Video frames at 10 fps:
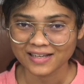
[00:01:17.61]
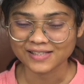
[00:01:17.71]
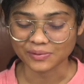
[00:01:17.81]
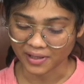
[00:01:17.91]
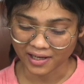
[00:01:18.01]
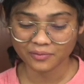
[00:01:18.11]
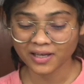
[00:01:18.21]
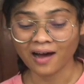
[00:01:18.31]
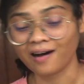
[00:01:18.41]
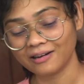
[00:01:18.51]
So here we
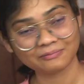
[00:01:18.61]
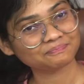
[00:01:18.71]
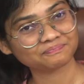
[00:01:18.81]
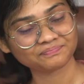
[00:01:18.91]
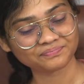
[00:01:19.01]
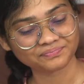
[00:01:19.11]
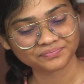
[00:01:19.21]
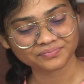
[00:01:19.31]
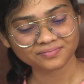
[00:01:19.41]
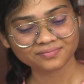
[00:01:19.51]
are.
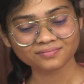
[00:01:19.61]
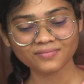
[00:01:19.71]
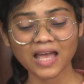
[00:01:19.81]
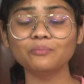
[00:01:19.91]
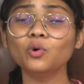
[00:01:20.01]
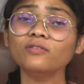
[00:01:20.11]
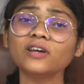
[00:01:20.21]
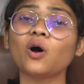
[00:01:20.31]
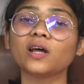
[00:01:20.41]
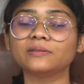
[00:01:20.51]
Moving
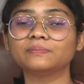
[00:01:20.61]
on,